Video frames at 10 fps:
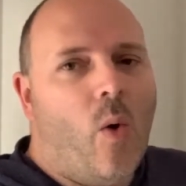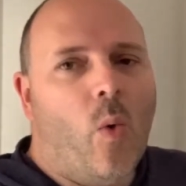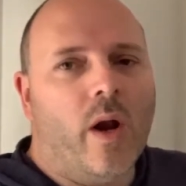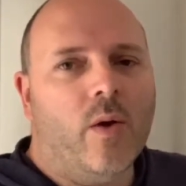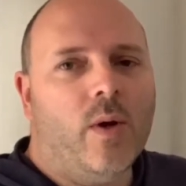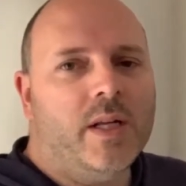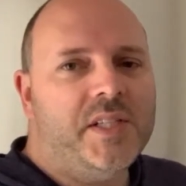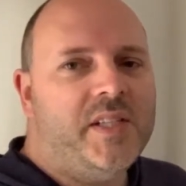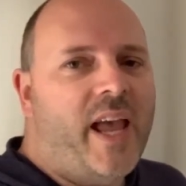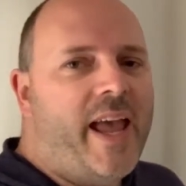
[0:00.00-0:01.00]
what I want to
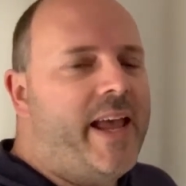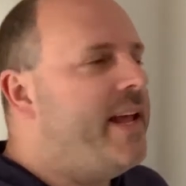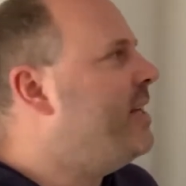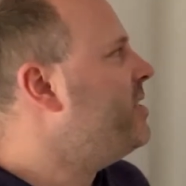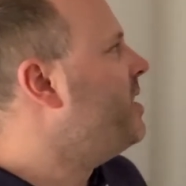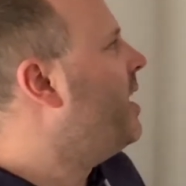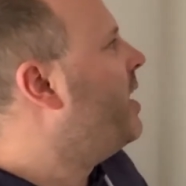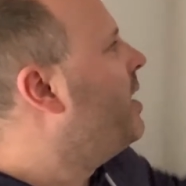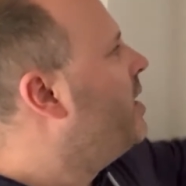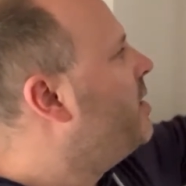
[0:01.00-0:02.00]
say is that